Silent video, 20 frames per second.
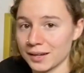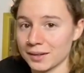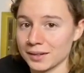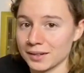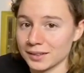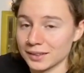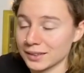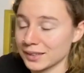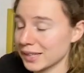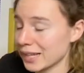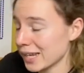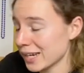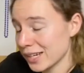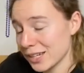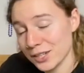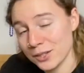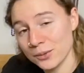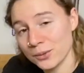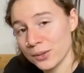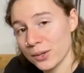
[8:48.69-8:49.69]
letting
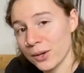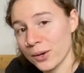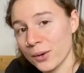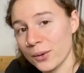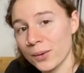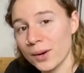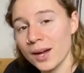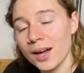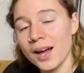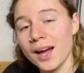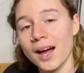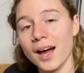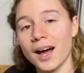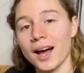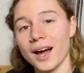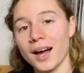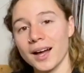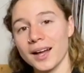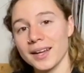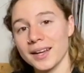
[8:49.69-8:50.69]
you know,
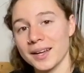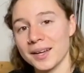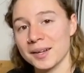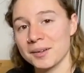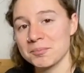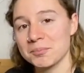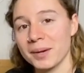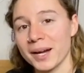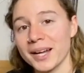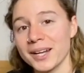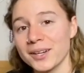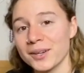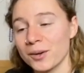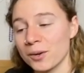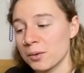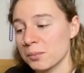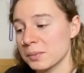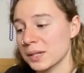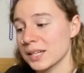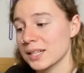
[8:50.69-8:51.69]
I am by
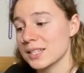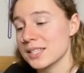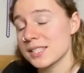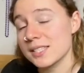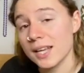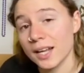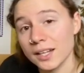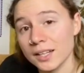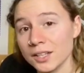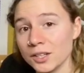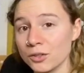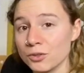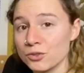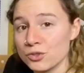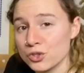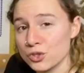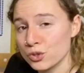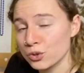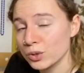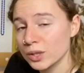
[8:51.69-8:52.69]
no means telling you
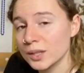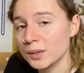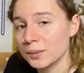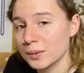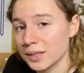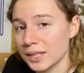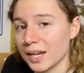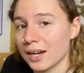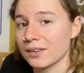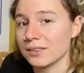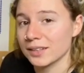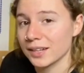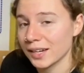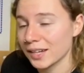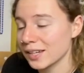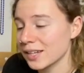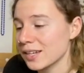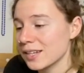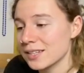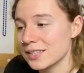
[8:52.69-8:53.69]
to do it without
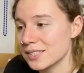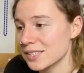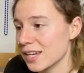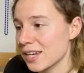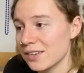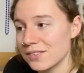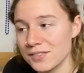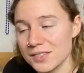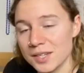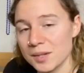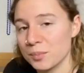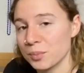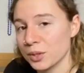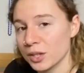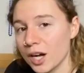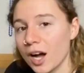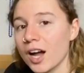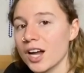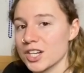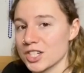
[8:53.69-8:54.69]
any safety
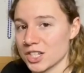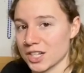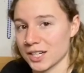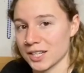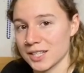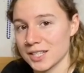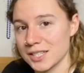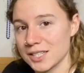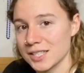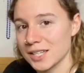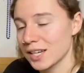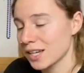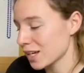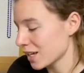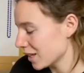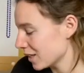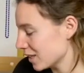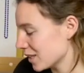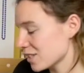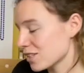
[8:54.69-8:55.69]
precautions.
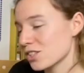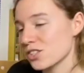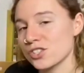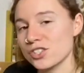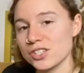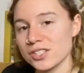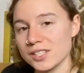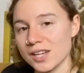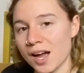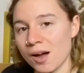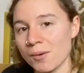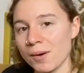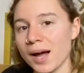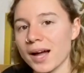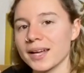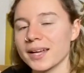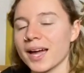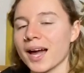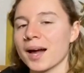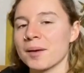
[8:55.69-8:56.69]
This is just how
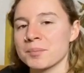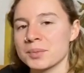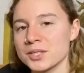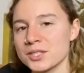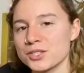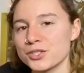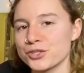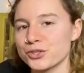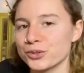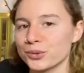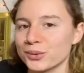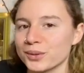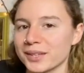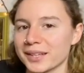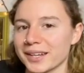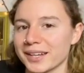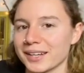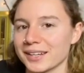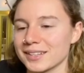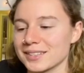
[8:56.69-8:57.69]
I happen to do
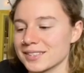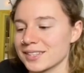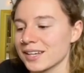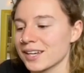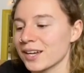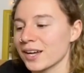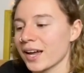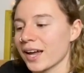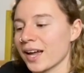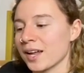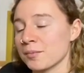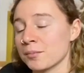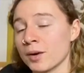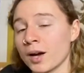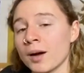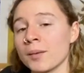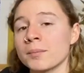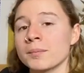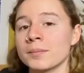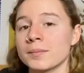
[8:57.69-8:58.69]
things. And
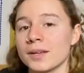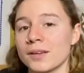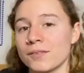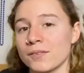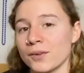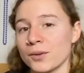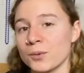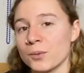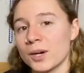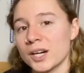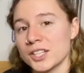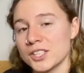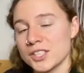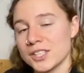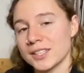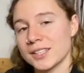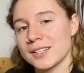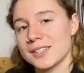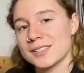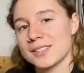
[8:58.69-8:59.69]
Mom, if you're
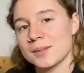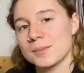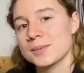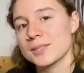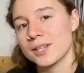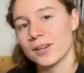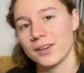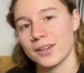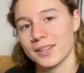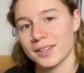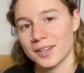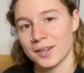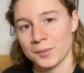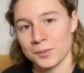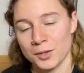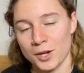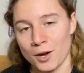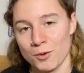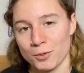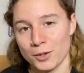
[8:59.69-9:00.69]
watching this, I'm sorry that I'm
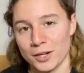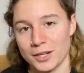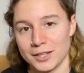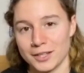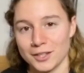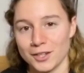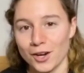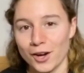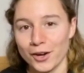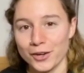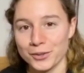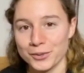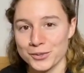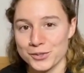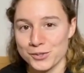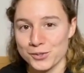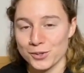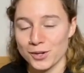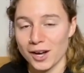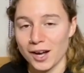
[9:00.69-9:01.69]
not wearing the
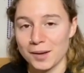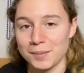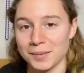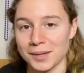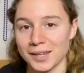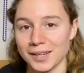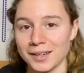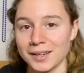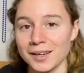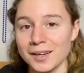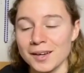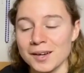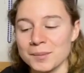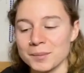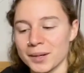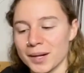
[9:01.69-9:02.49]
goggles you got me, but